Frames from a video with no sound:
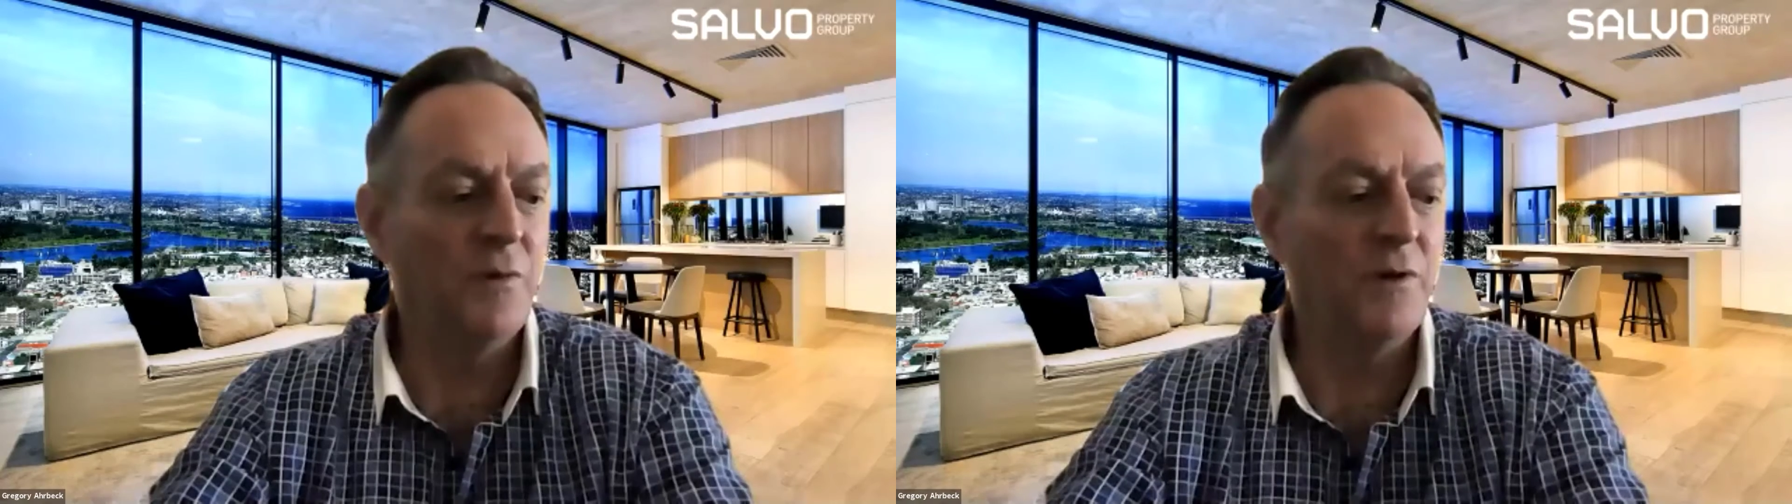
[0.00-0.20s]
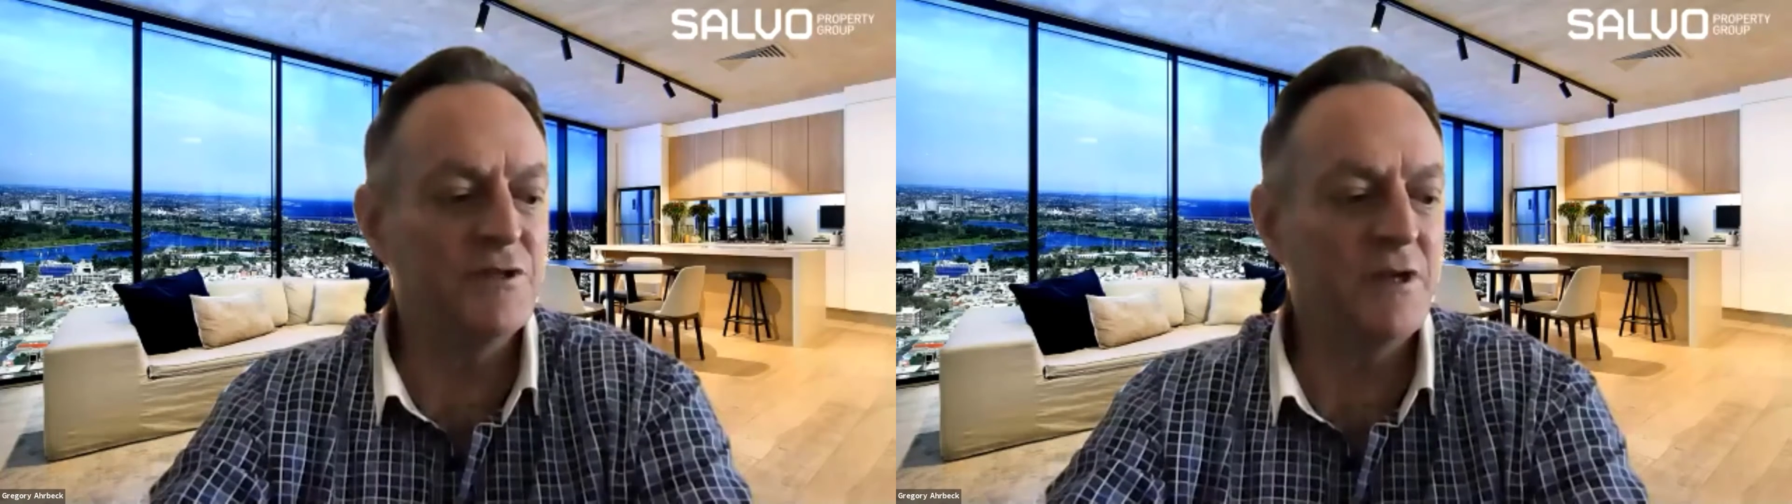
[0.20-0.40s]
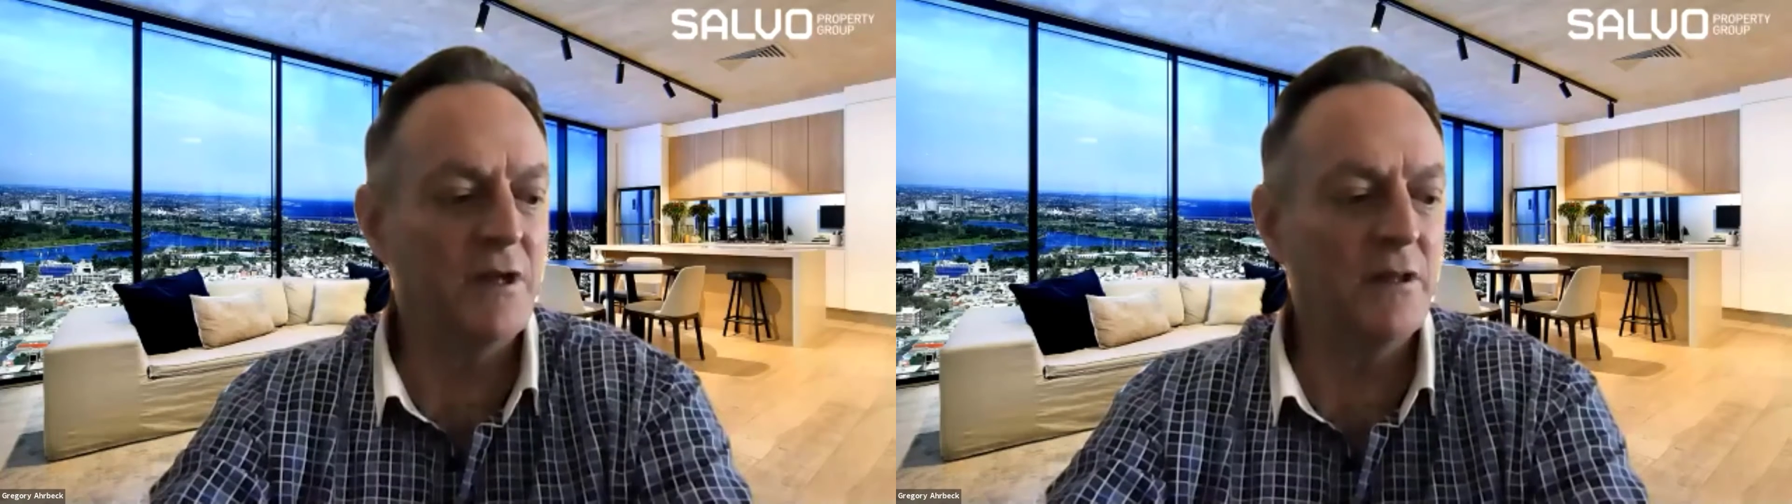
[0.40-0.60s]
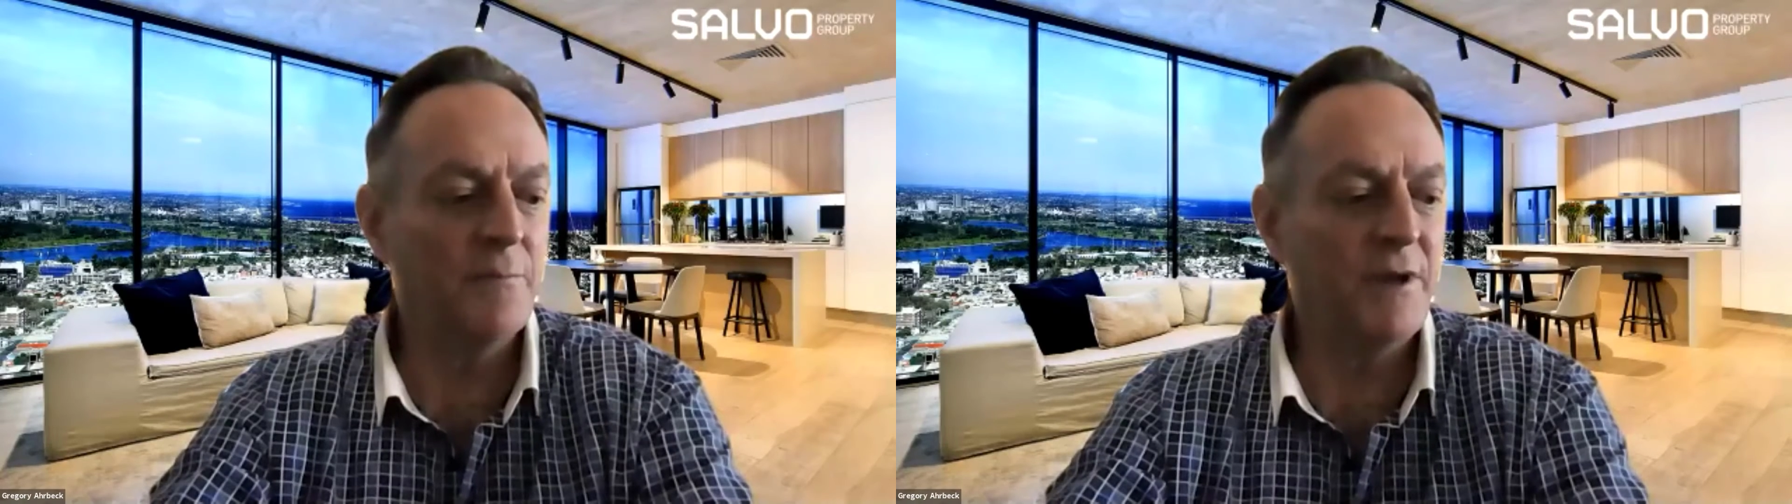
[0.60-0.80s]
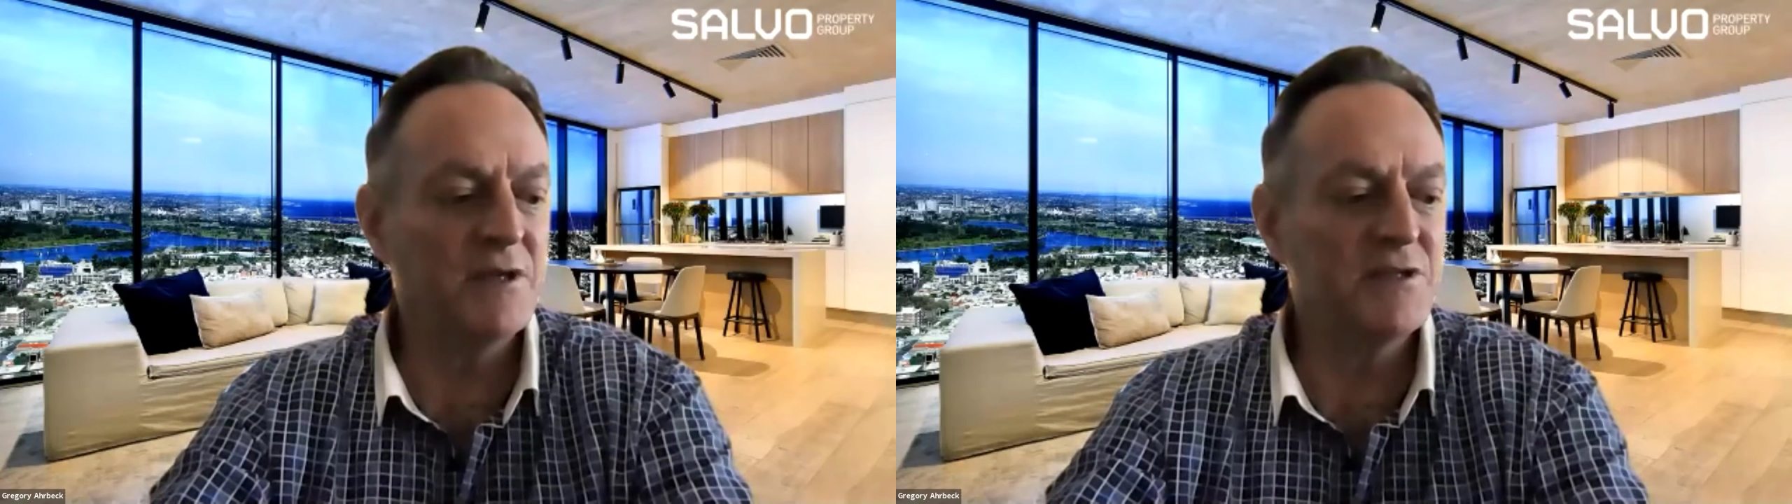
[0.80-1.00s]
we've seen the
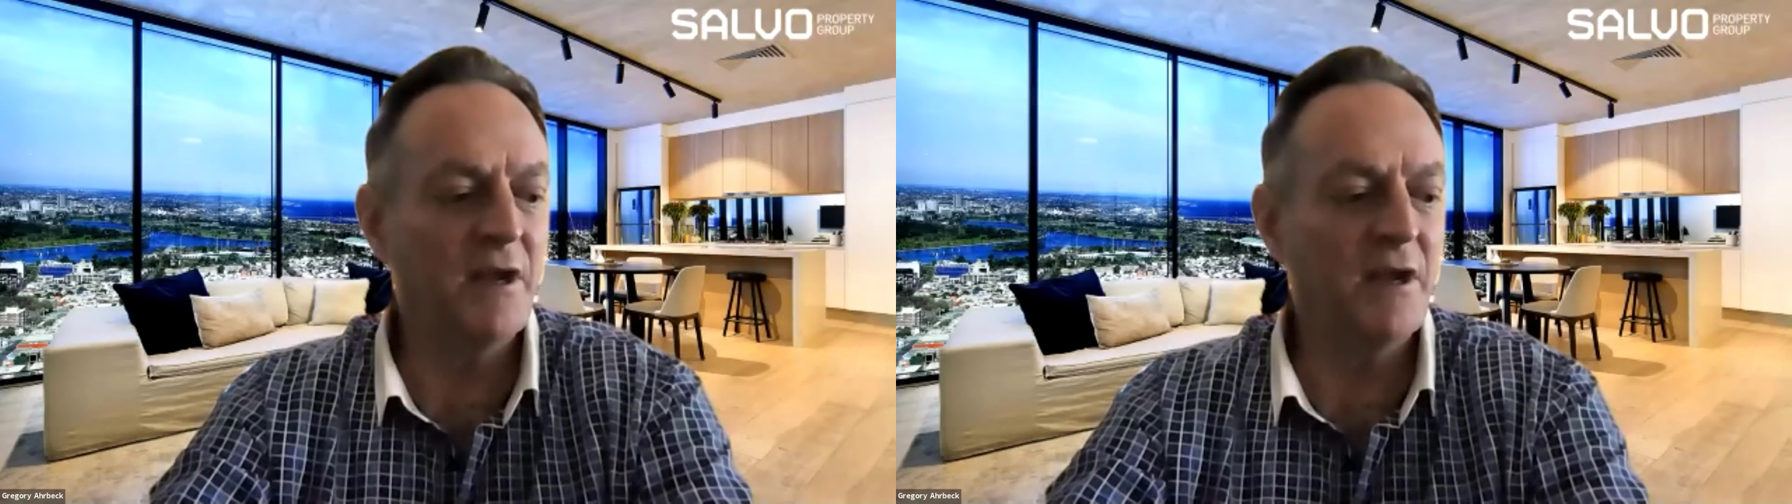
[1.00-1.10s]
biggest